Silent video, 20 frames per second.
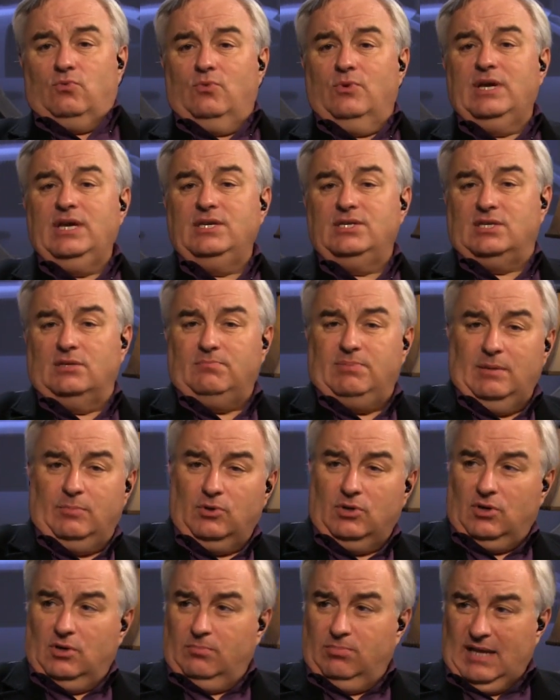the reason
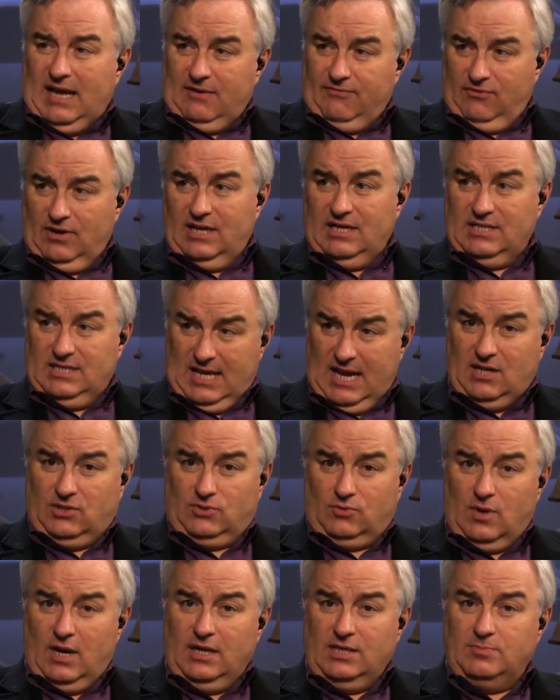people go to Black Friday
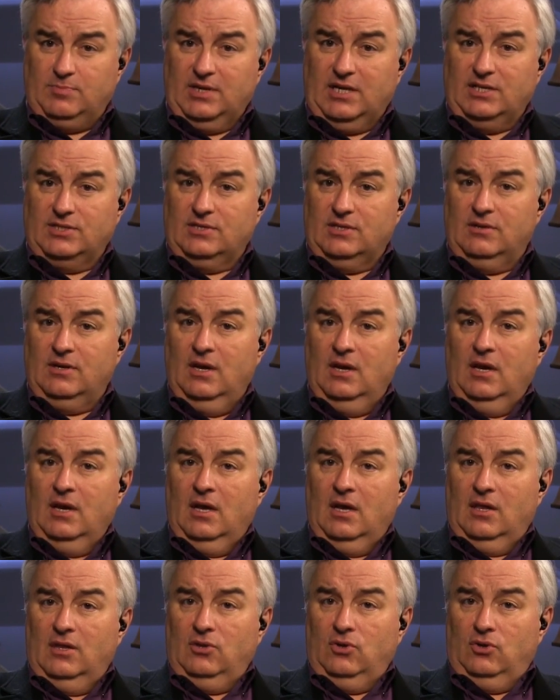sales, right? Is because
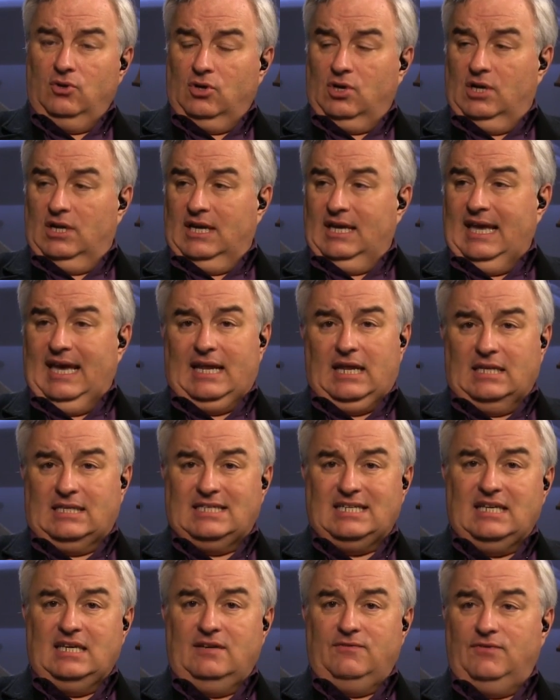you're going to get a
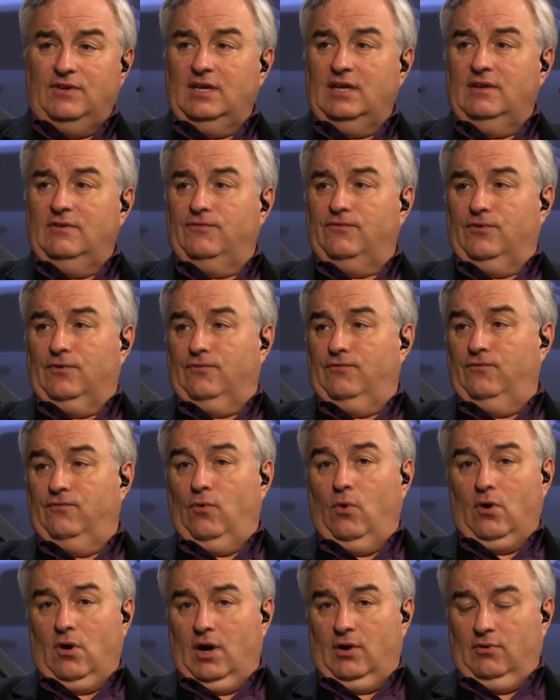TV for
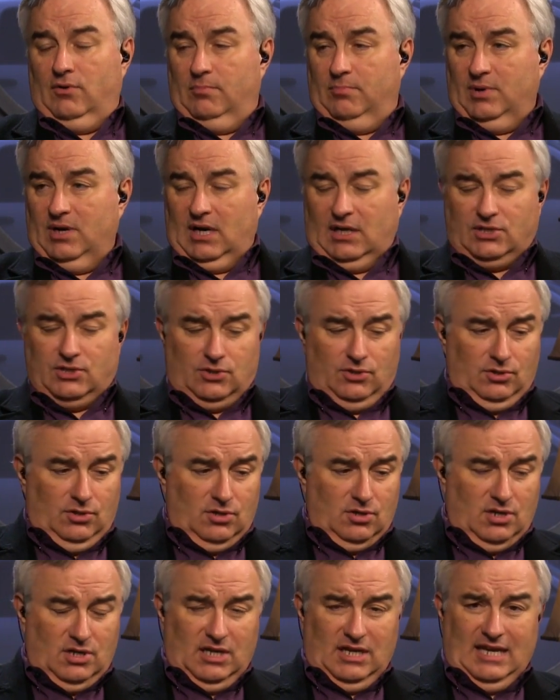400 bucks or
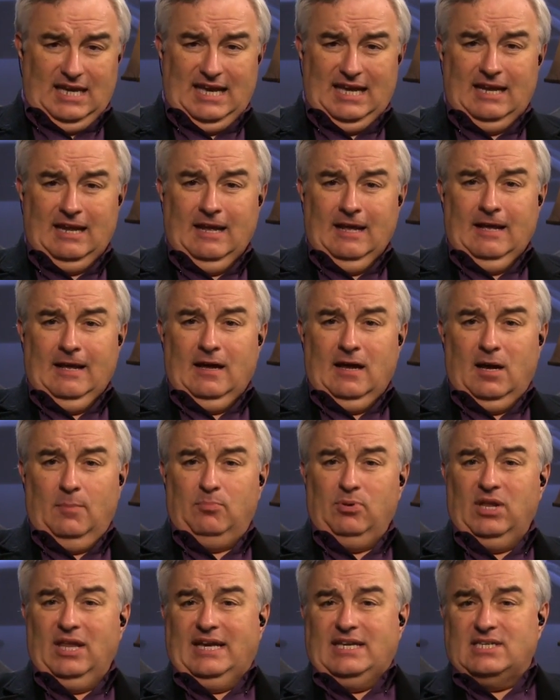you're yeah. going to get But it's
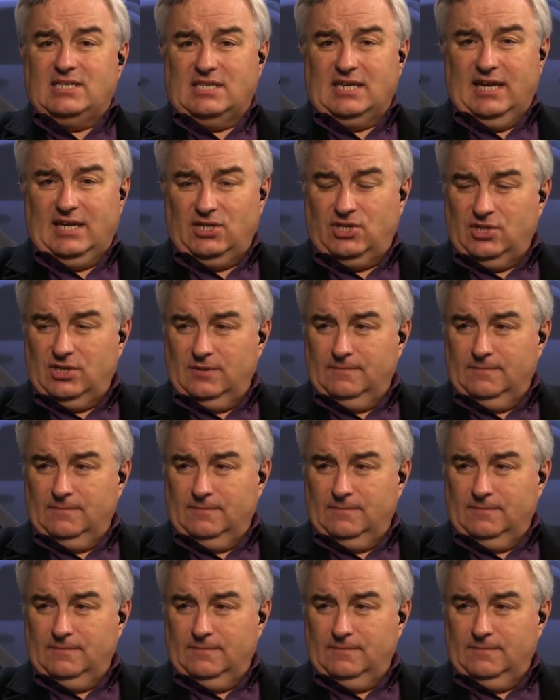always limited